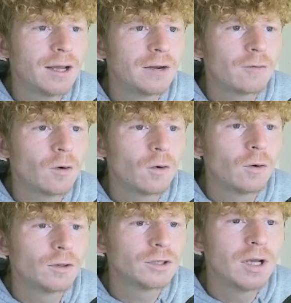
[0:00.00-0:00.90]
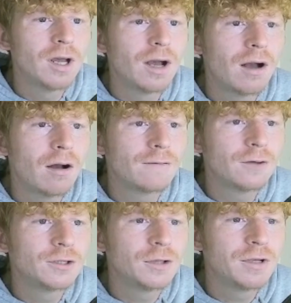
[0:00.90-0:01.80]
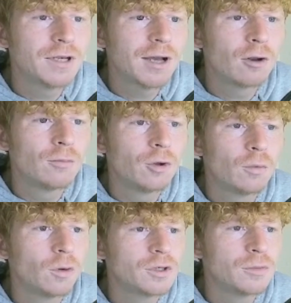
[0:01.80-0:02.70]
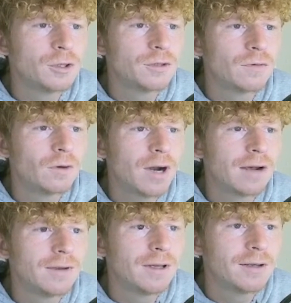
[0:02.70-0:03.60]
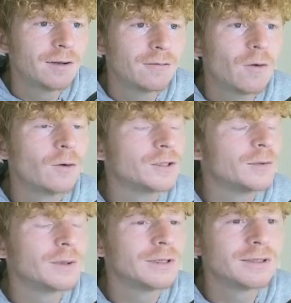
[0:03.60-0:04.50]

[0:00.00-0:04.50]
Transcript: And of course, our first unit to get globbed up was the Merge 4 Ivy. Of course it was.